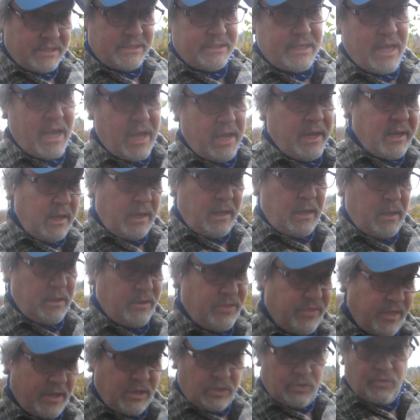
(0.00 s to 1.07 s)
say
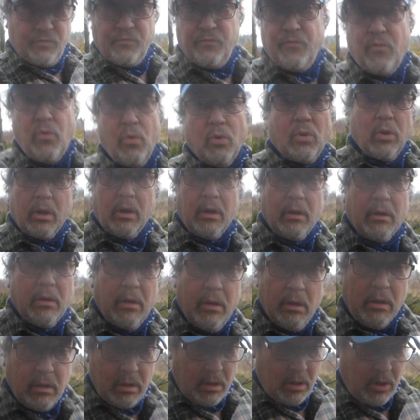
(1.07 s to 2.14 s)
thank you for
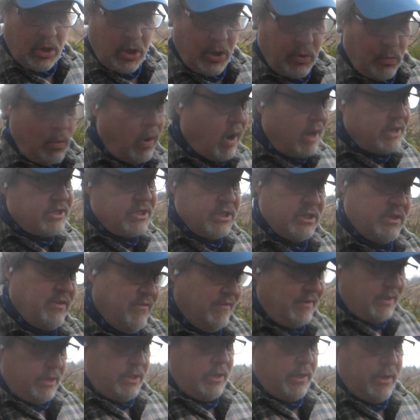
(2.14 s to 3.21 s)
watching the
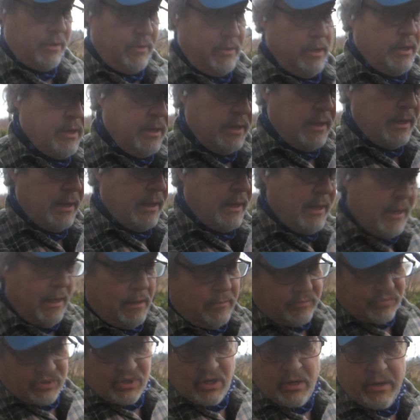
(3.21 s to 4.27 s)
video.
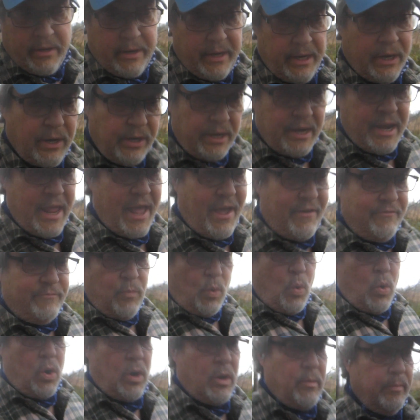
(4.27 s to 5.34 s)
I'm sorry I didn't have
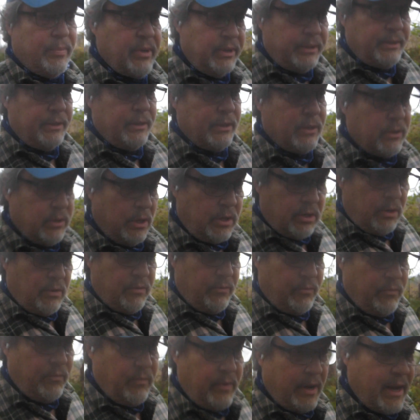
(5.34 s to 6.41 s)
more, but you know,
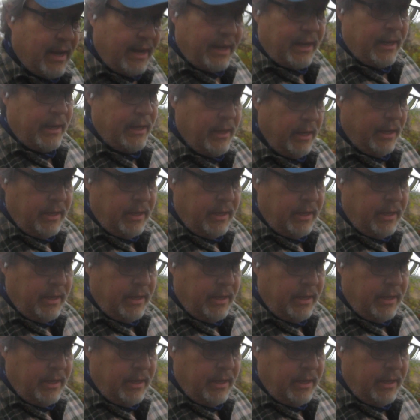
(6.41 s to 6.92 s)
I